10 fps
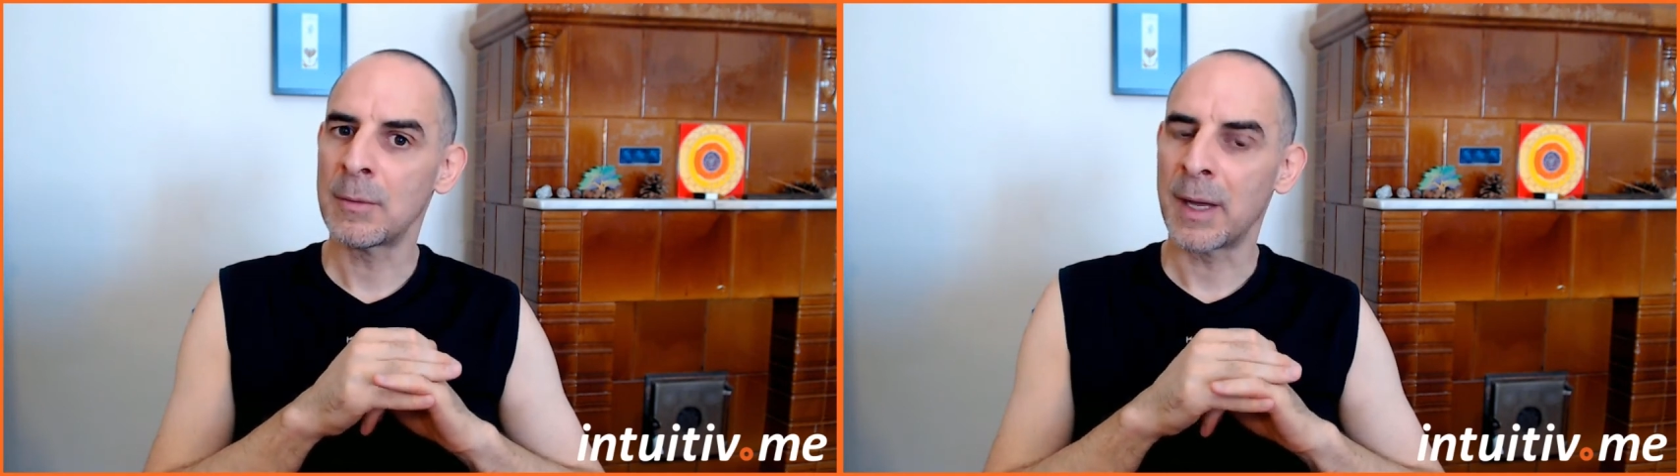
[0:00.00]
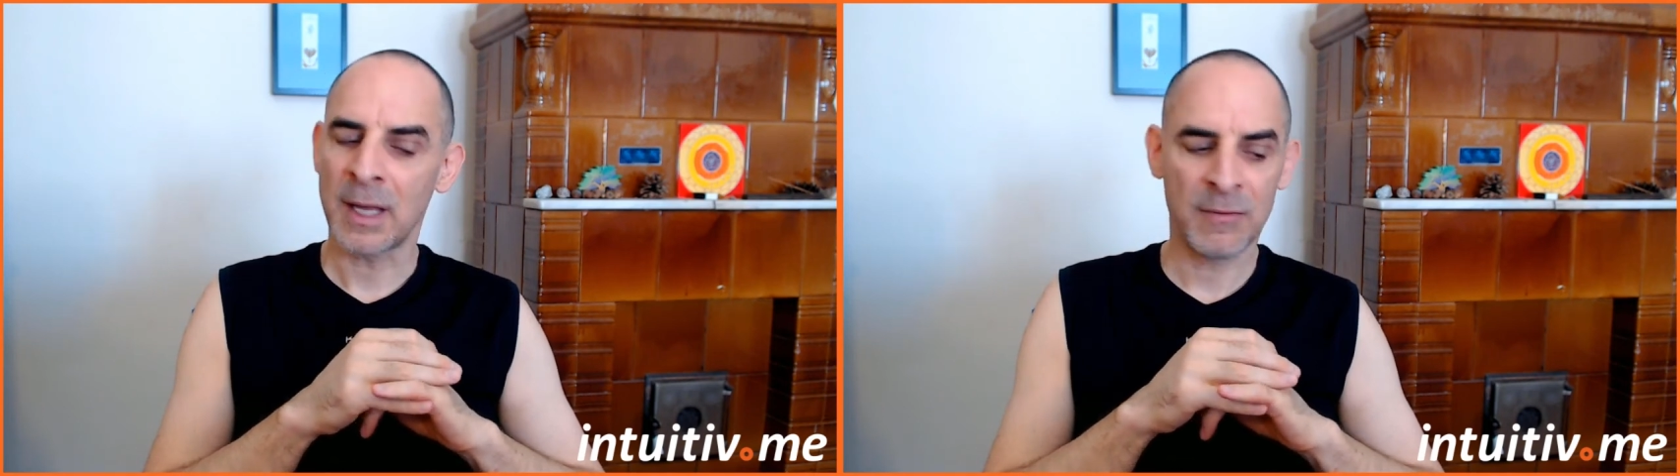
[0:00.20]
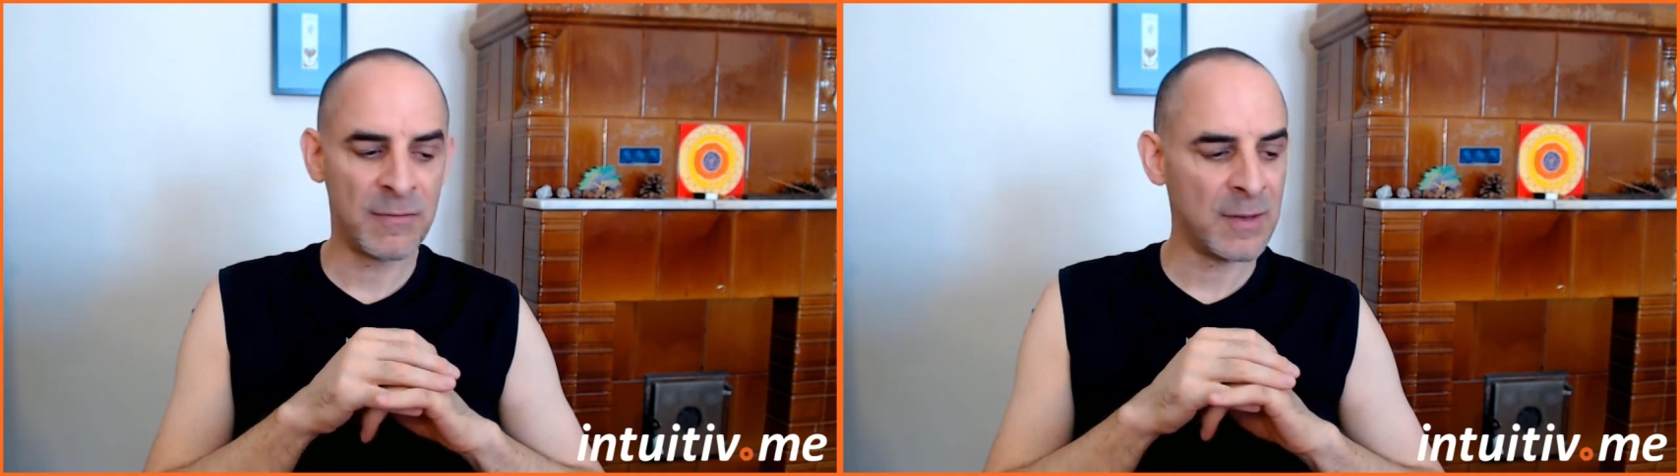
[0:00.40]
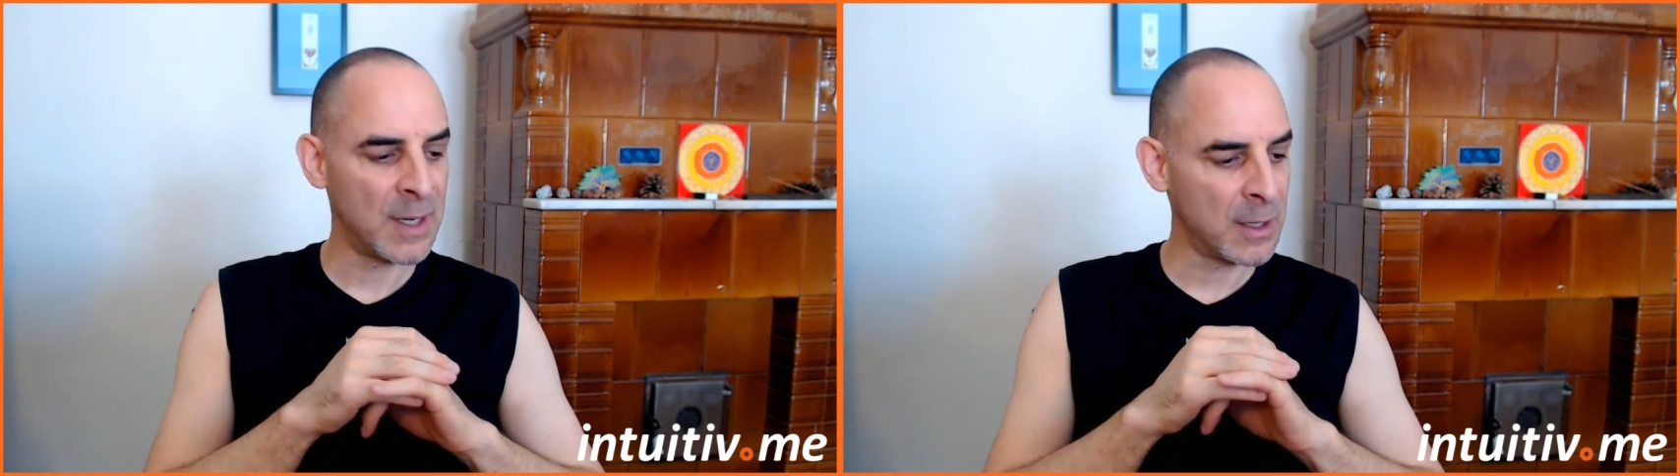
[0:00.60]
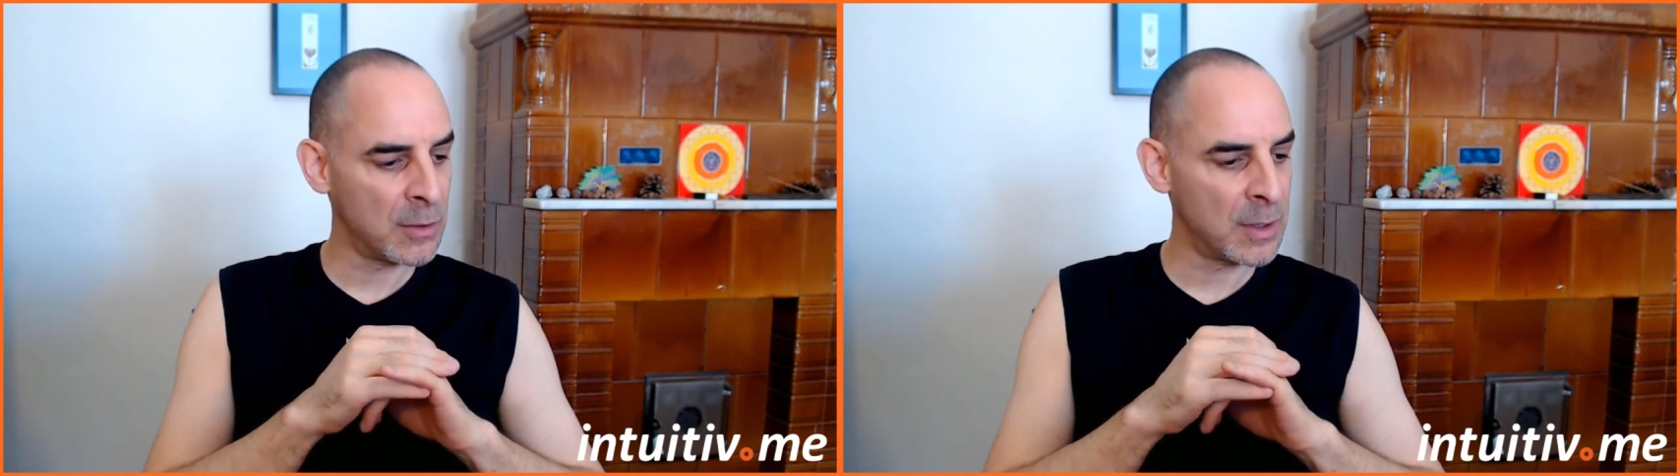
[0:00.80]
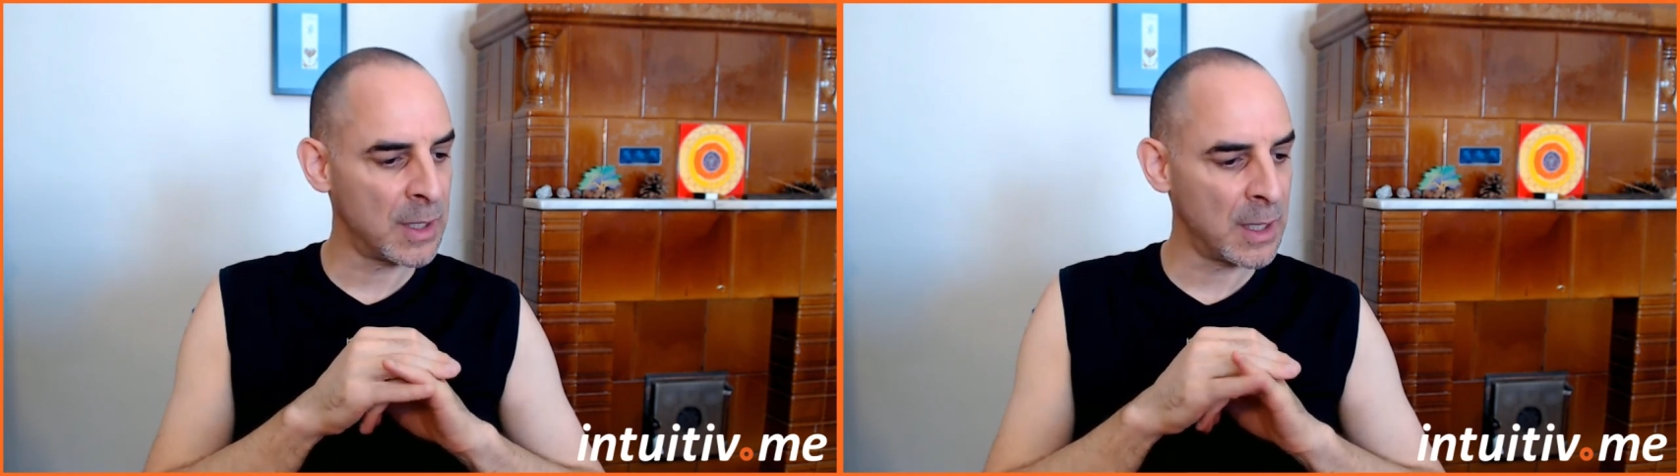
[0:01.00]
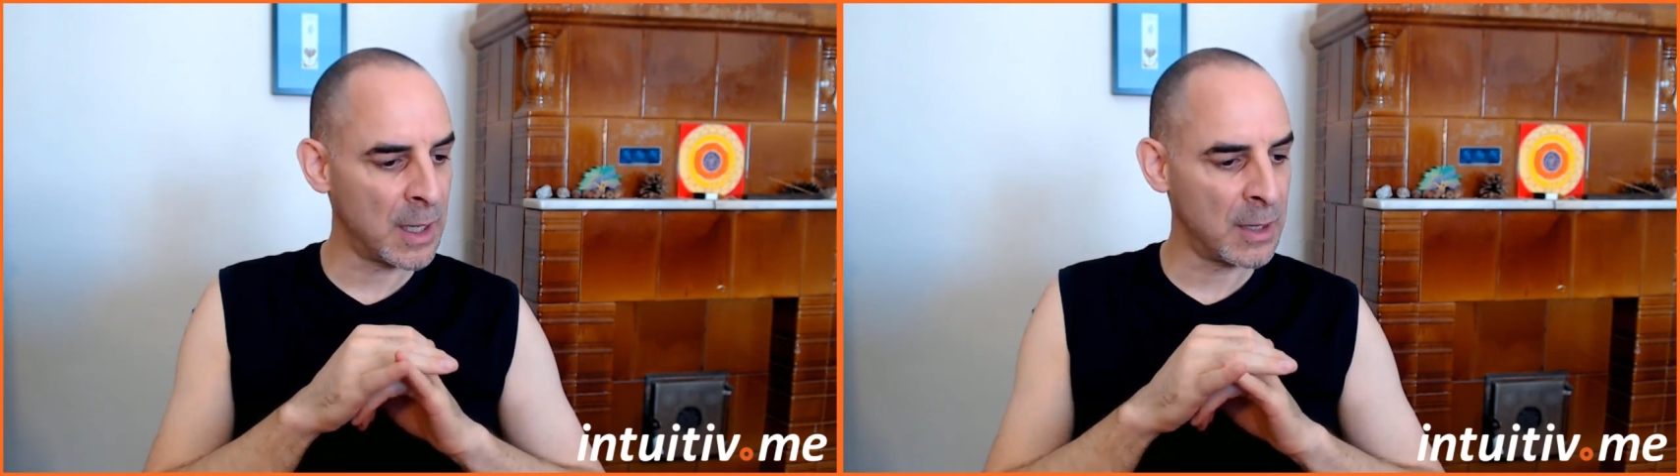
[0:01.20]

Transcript: I can feel like, okay, I